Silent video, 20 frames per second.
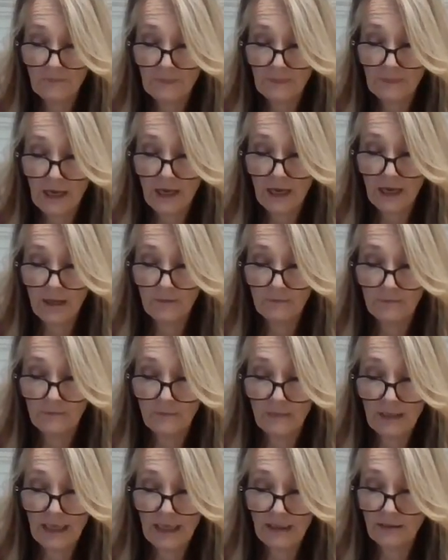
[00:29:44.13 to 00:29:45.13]

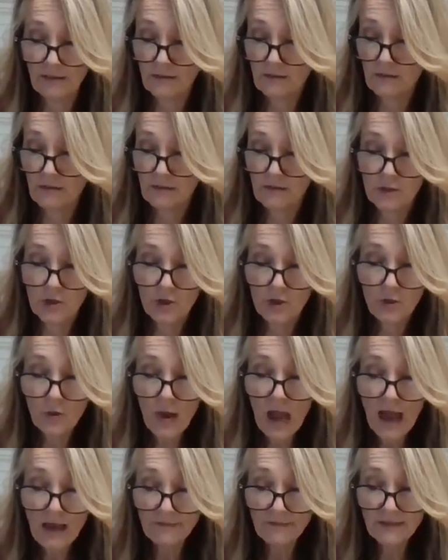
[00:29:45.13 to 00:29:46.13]
Like, do you
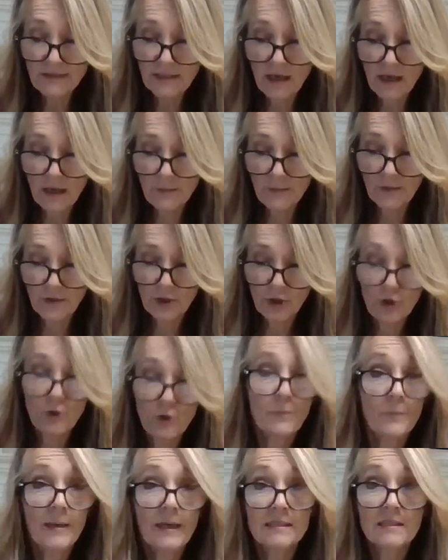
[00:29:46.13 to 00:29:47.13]
have some, or do you
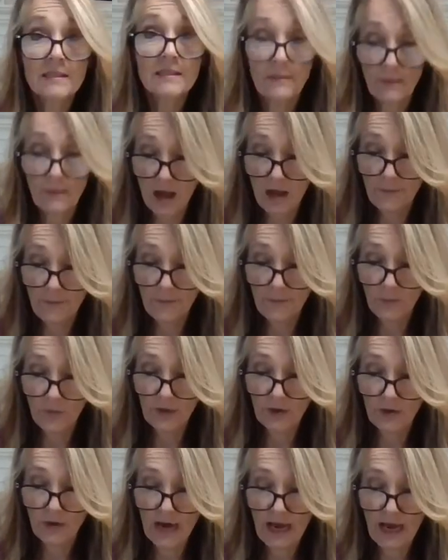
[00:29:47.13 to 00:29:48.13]
pick some up when
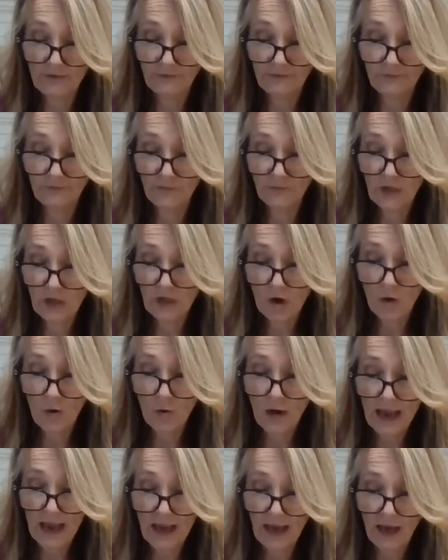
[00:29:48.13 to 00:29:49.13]
you're at, you know,
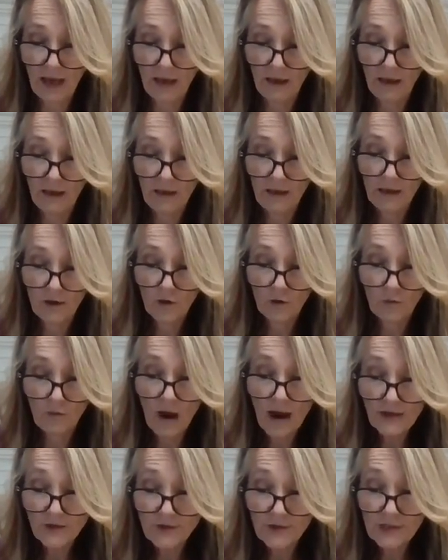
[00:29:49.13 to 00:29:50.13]
a
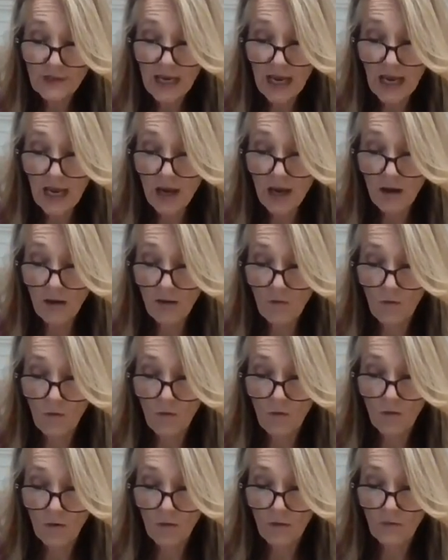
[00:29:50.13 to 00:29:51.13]
garage sale,
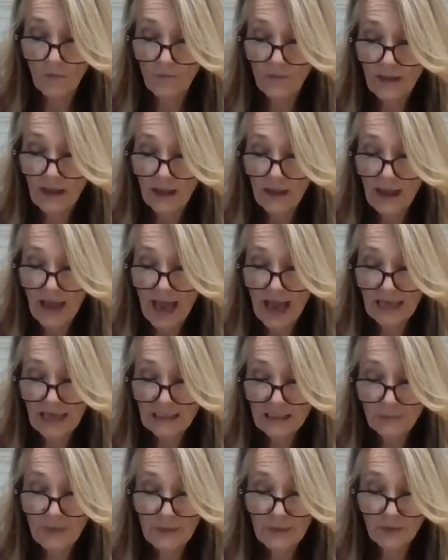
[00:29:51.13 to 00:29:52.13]
or
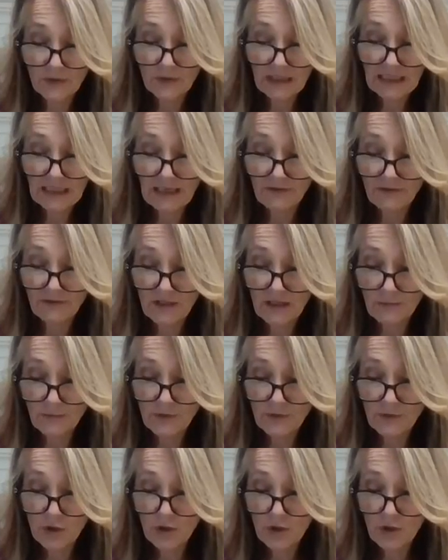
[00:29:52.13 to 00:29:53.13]
ask people to gift them
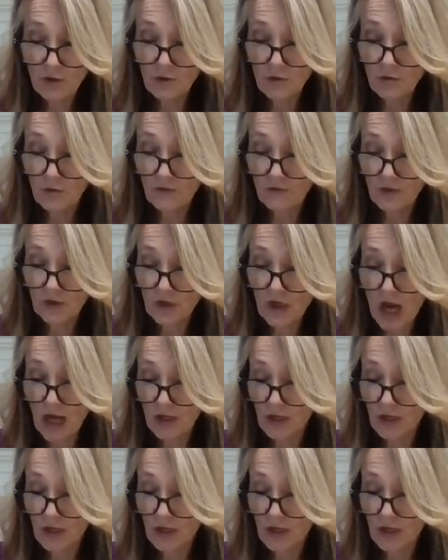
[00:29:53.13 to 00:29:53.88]
to you if they're not